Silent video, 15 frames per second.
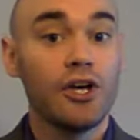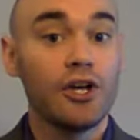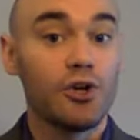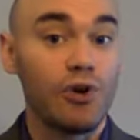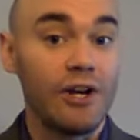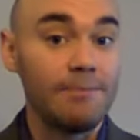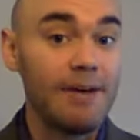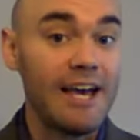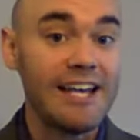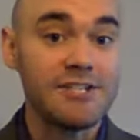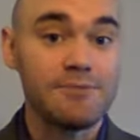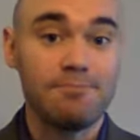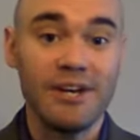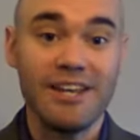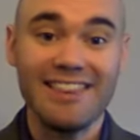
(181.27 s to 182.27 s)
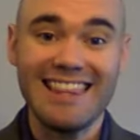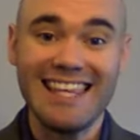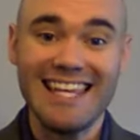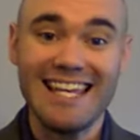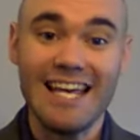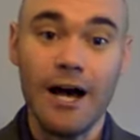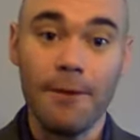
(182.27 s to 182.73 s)
Green Bay has been
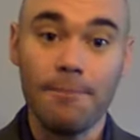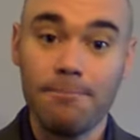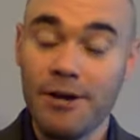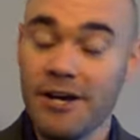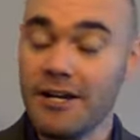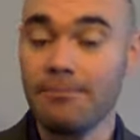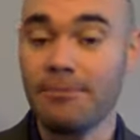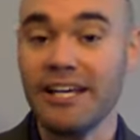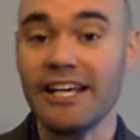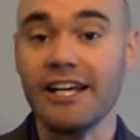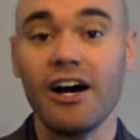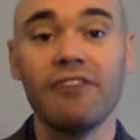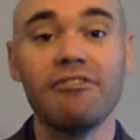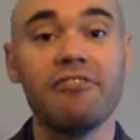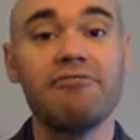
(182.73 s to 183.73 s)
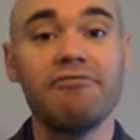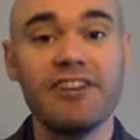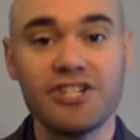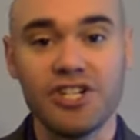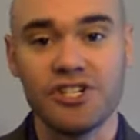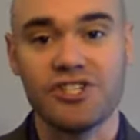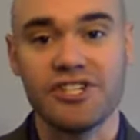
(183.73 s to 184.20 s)
the epitome of
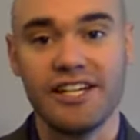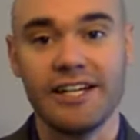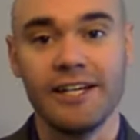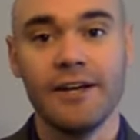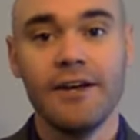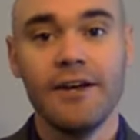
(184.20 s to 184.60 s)
efficiency,